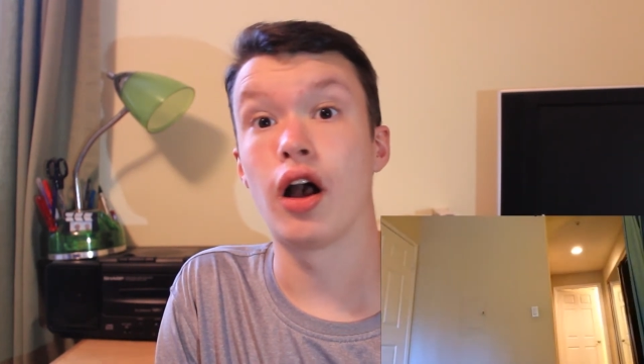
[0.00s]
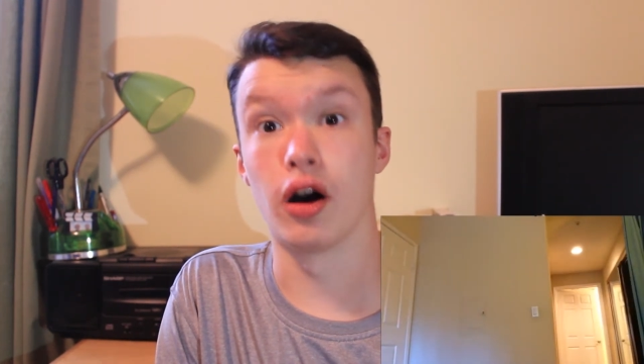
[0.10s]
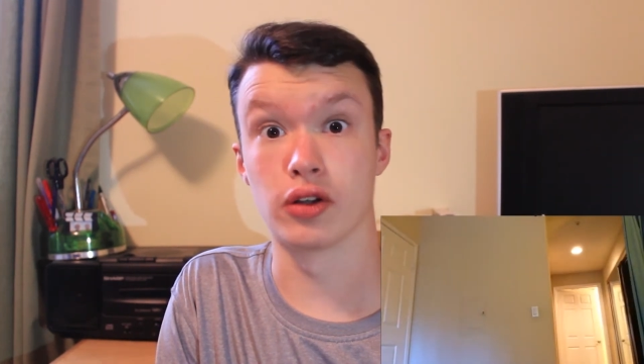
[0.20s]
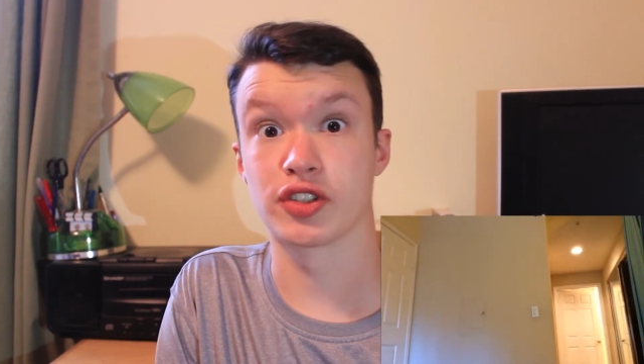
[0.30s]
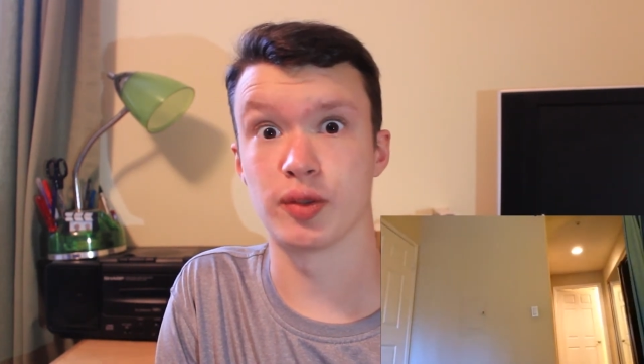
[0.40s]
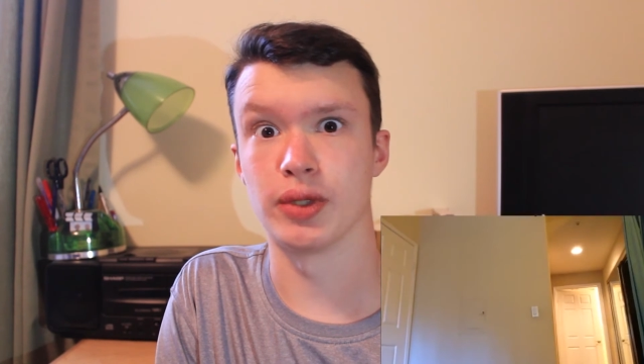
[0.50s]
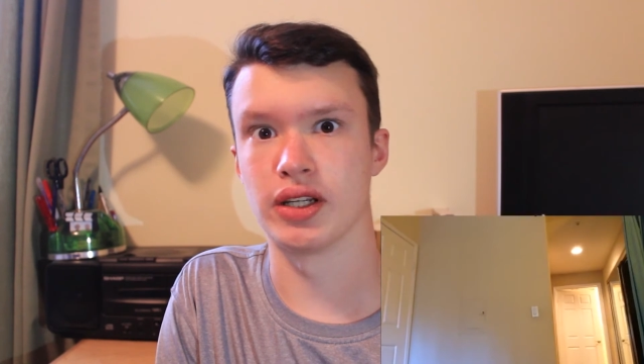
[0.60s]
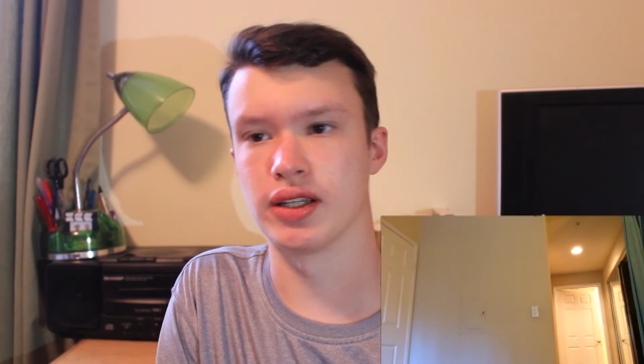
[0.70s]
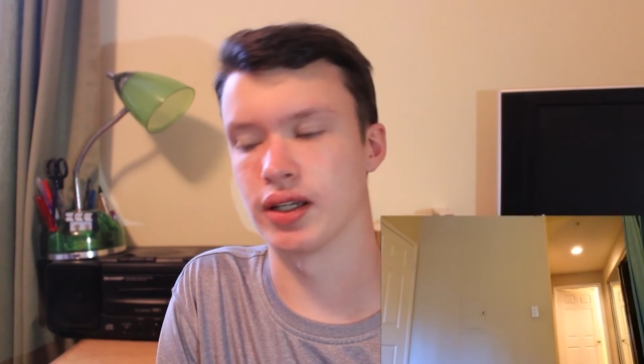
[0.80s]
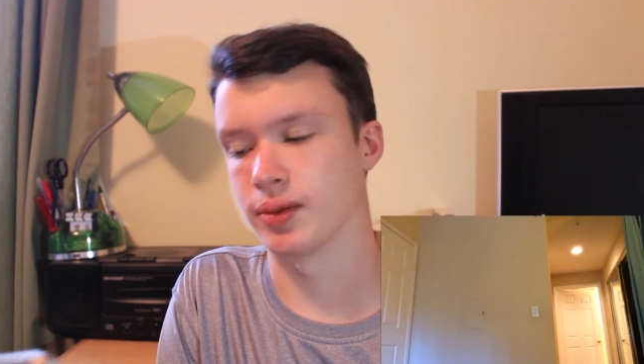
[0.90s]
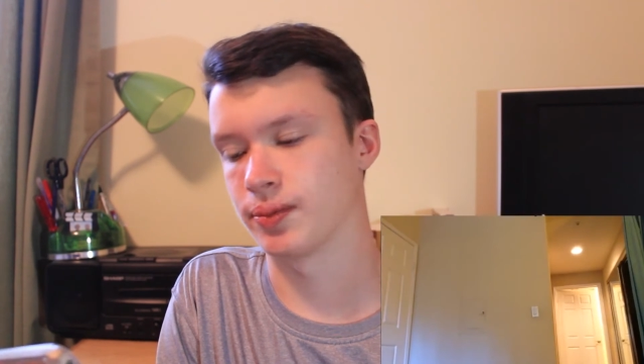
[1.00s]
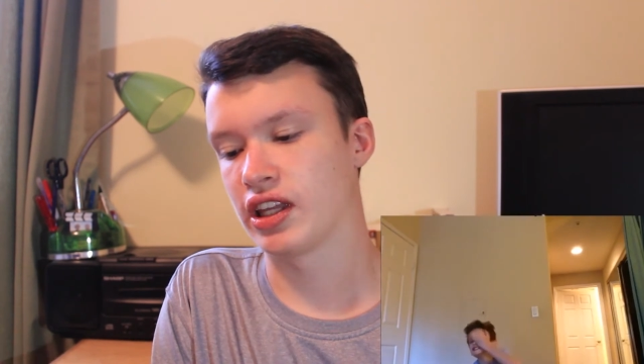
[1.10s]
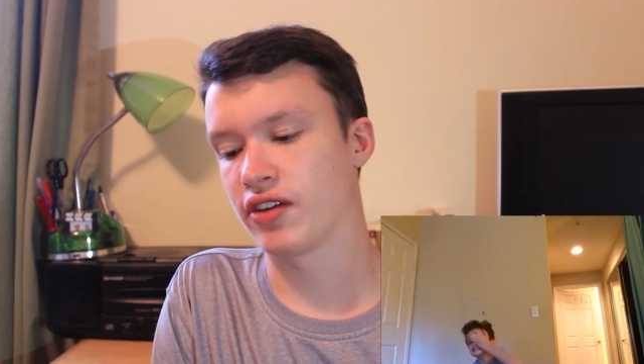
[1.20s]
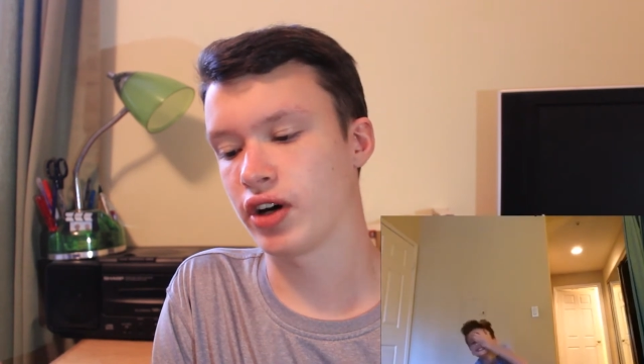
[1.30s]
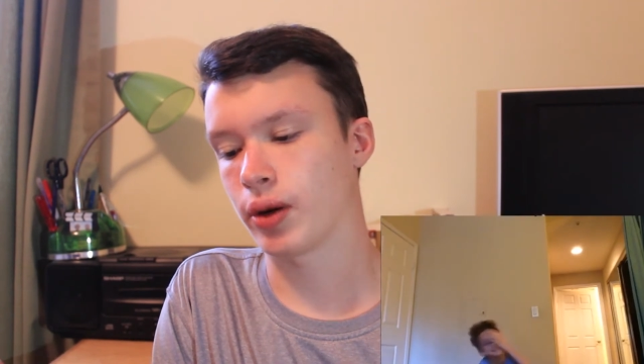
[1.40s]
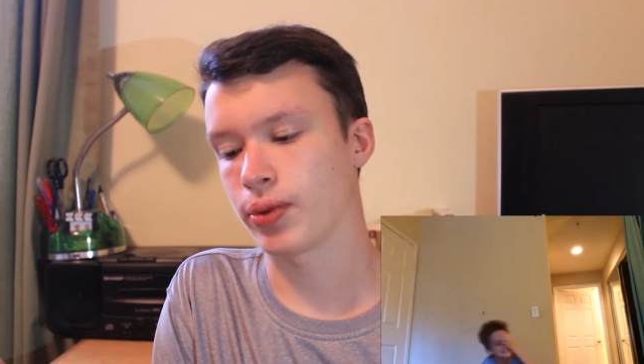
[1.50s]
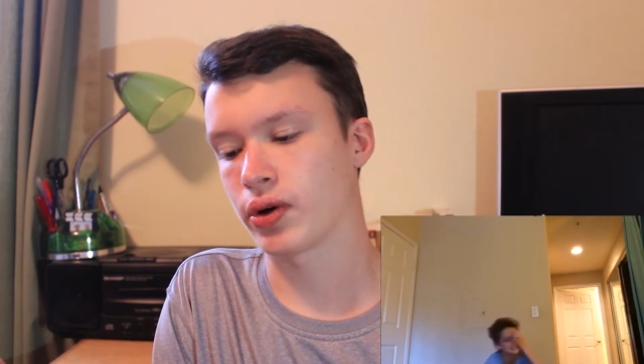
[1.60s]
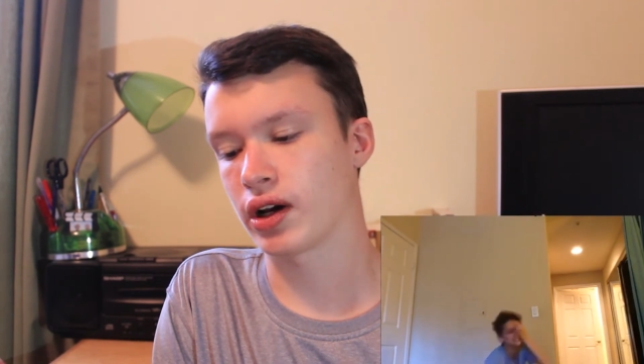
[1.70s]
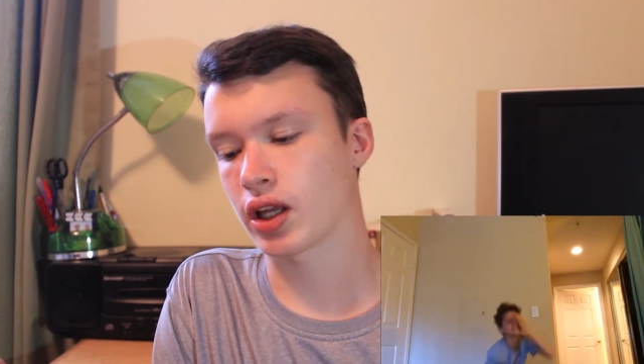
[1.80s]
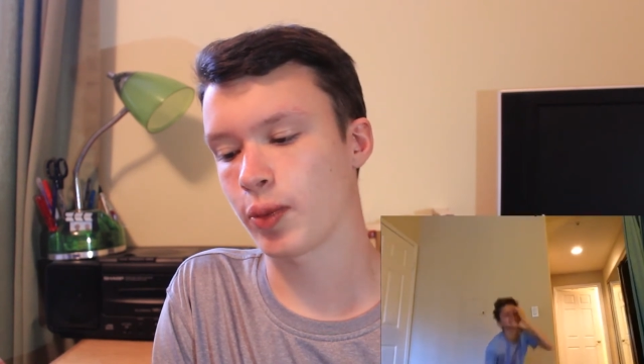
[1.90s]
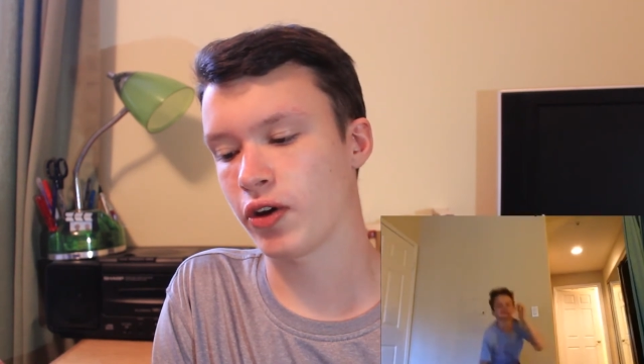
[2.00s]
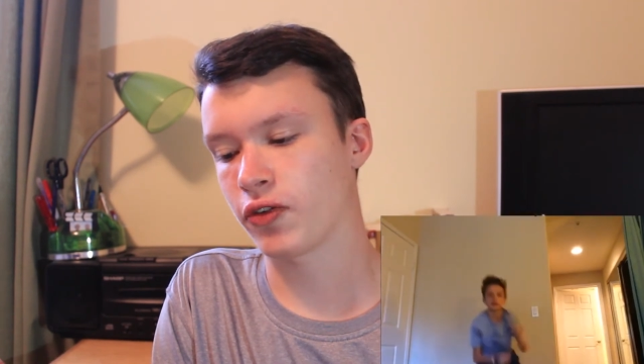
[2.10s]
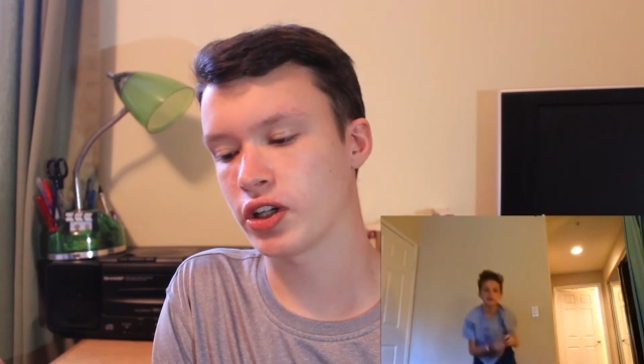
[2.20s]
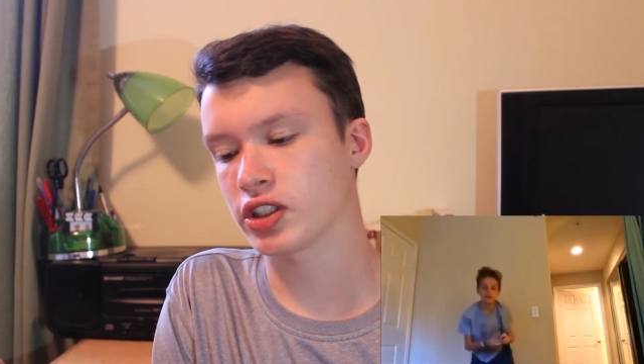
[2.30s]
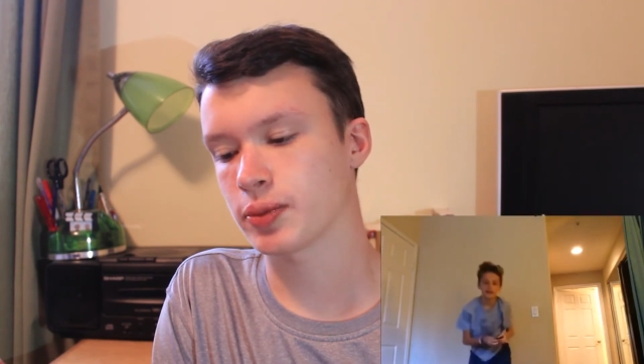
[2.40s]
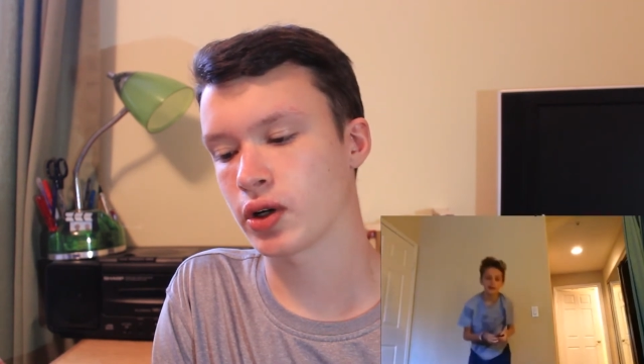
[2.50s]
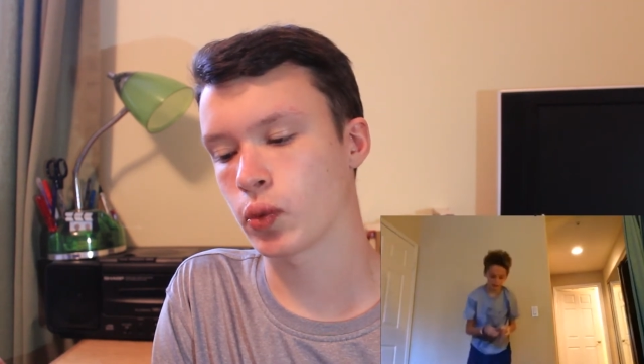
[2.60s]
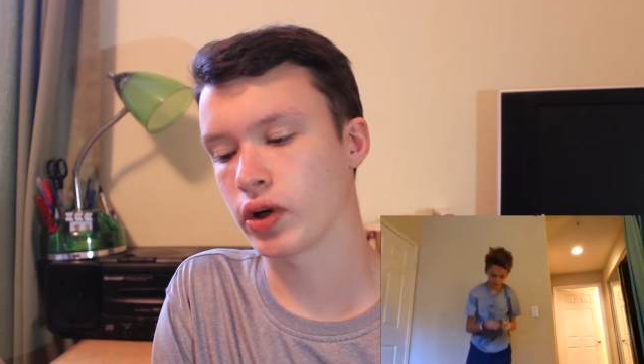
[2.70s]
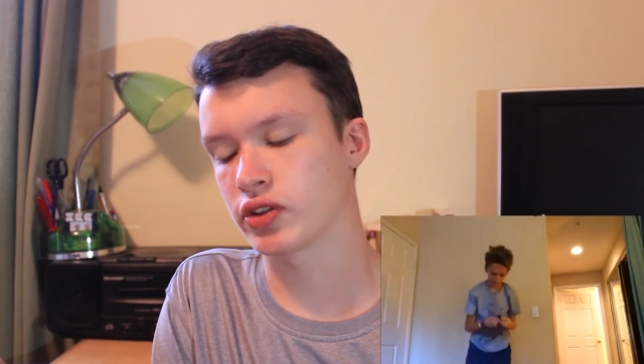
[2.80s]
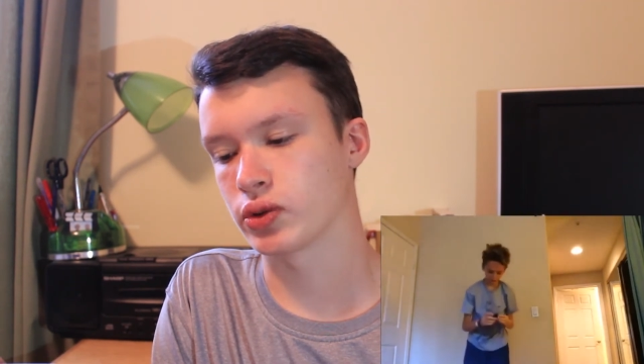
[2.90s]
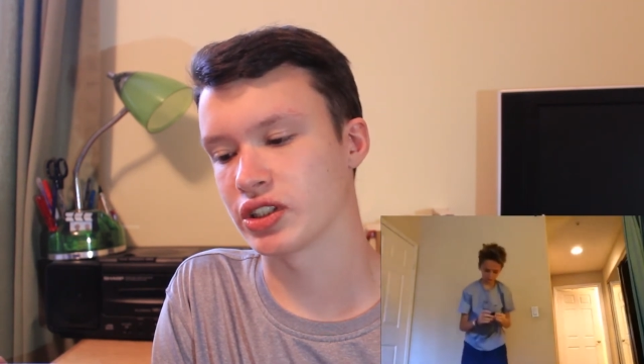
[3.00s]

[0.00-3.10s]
Also me again. Give up. You're not going to be a fidget spinner wizard.